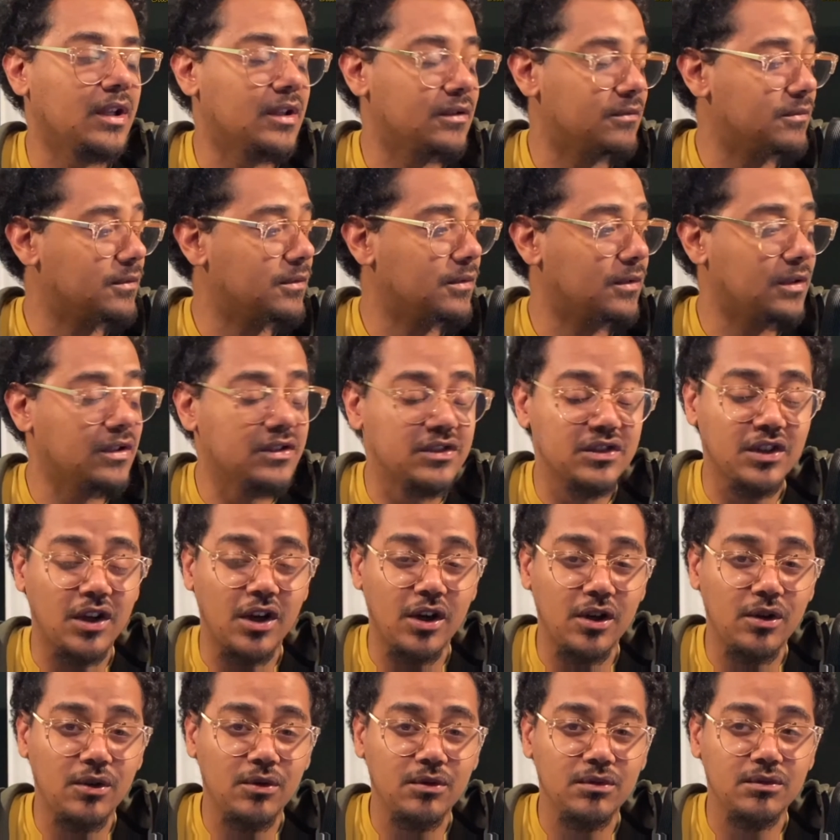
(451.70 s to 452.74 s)
this is a
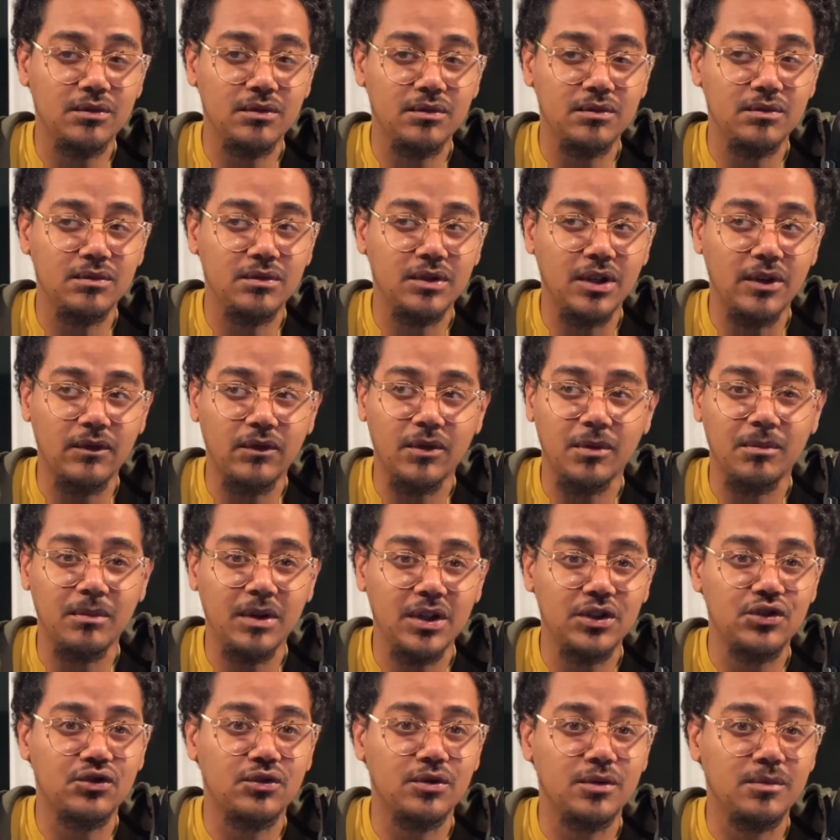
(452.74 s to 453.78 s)
whole different
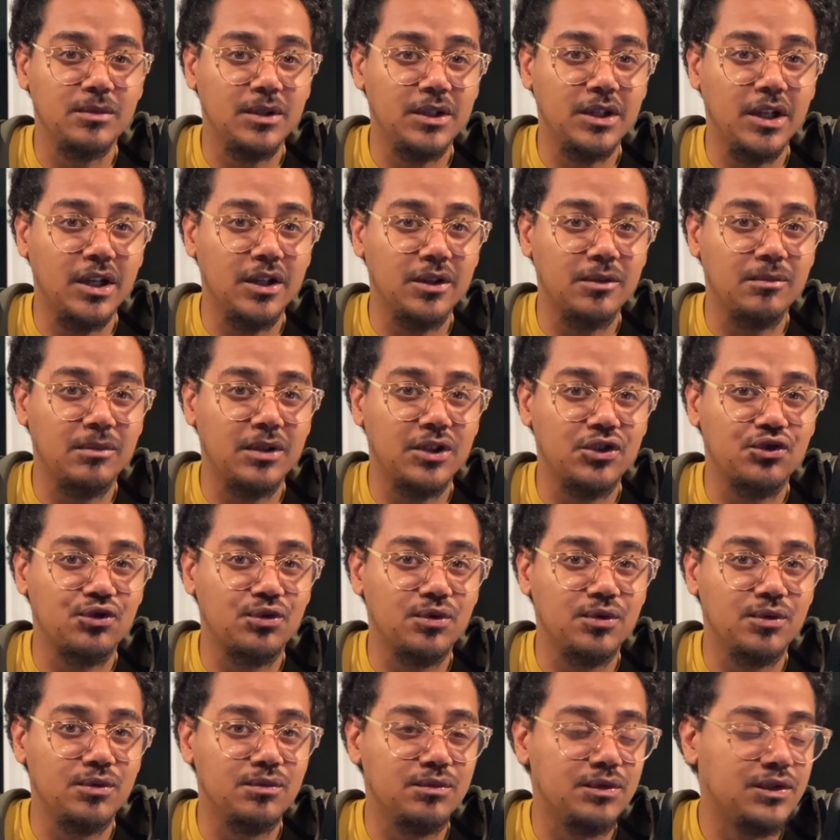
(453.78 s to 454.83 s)
mushroom than the other
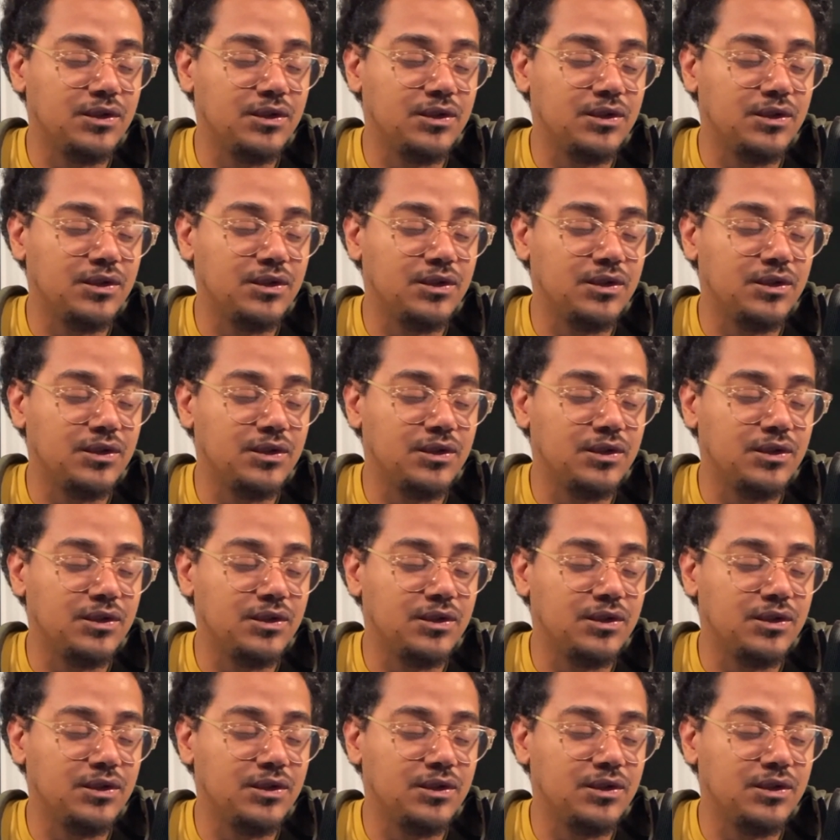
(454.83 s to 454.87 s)
mushrooms.